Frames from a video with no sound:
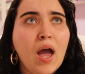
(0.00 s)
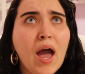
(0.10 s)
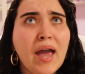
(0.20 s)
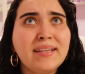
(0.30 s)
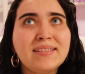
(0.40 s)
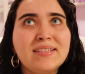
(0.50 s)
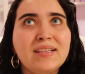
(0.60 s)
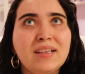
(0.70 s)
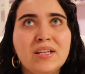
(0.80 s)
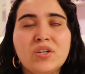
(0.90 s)
I
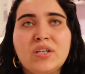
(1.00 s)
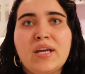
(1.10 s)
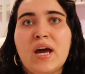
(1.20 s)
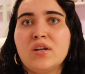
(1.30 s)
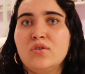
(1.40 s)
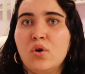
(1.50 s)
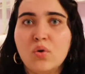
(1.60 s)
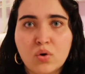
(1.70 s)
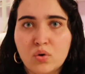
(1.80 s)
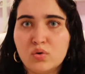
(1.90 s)
literally had no
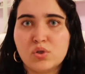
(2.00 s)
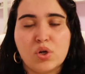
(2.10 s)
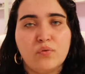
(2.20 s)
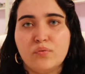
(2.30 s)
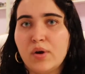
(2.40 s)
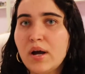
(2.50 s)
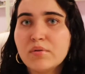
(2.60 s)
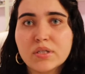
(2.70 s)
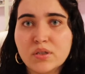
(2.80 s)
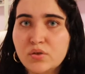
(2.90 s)
goals of what I
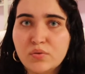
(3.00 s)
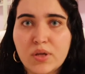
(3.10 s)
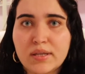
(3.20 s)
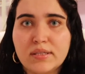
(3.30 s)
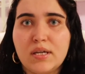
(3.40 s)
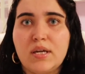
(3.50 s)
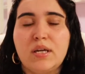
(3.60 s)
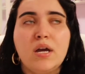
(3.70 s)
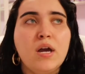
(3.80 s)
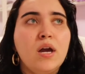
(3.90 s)
was gonna do that
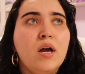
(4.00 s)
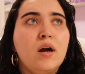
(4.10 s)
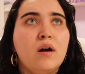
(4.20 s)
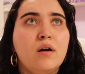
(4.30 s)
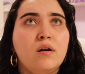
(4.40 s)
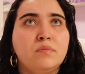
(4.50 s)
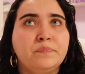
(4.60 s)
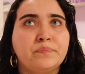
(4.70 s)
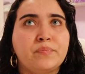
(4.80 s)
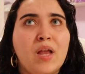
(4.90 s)
day.
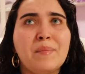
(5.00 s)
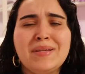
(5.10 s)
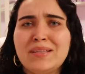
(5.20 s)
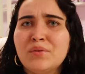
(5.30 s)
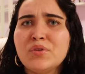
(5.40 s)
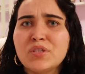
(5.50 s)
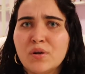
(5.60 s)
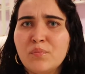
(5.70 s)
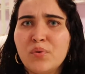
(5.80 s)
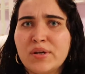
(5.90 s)
There was
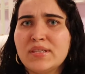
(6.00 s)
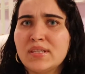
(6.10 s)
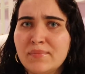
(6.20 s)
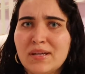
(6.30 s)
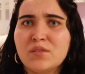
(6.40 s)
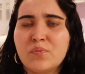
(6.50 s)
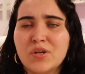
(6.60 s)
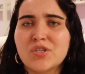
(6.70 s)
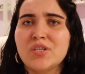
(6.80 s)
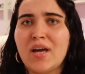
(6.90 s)
some points in my
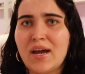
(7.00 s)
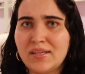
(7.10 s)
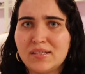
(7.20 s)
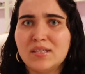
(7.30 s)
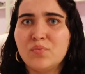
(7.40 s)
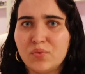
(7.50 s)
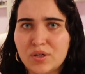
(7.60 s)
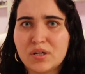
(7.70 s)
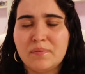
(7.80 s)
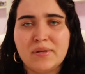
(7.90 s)
depression that I did
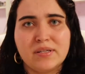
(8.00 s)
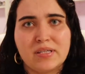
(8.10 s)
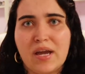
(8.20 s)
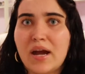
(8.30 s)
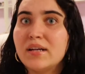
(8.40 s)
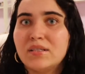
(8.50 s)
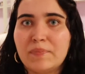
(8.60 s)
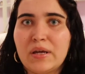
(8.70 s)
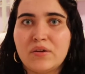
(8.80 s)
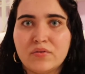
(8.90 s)
work because I had to
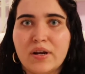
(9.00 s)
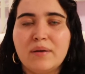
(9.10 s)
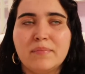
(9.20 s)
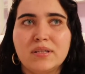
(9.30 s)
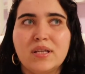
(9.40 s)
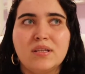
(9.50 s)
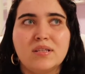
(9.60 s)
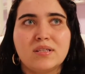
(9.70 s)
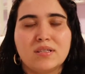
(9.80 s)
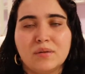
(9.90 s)
pay rent, but
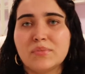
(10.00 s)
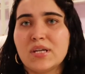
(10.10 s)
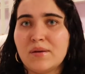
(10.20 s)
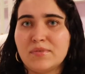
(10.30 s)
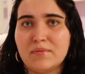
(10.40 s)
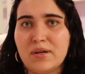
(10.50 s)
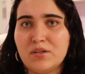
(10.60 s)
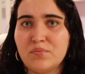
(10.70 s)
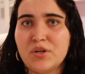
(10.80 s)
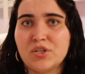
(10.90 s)
then sometimes in my
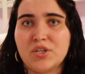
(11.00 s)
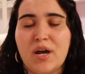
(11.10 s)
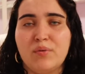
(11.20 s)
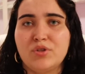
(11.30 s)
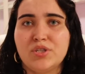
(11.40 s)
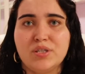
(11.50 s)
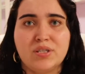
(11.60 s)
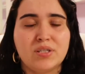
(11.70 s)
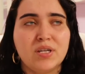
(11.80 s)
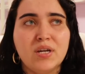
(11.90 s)
depression I would
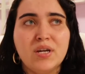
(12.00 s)
just